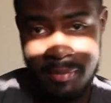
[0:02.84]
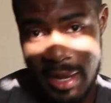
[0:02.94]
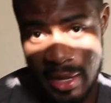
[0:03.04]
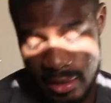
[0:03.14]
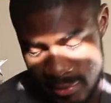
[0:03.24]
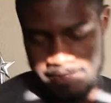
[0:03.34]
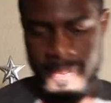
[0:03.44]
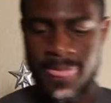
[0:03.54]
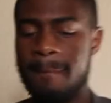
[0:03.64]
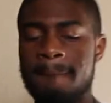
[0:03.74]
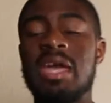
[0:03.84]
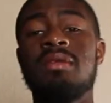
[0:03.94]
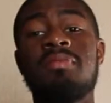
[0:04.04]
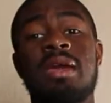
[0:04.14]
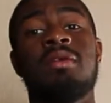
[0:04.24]
Man,
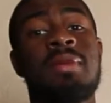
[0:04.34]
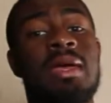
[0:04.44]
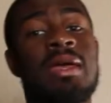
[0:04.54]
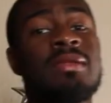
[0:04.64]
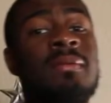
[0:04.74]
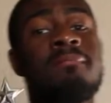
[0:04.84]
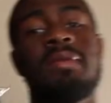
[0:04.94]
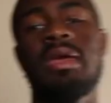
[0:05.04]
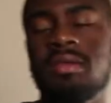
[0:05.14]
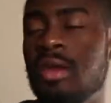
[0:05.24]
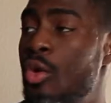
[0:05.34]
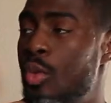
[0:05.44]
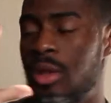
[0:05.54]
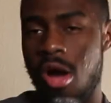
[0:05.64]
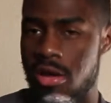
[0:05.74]
man, man, man, man.
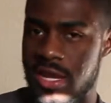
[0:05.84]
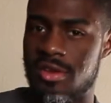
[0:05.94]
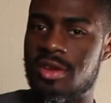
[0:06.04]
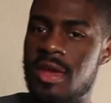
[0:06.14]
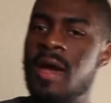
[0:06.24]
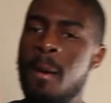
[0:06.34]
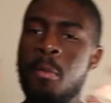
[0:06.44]
We lost yesterday,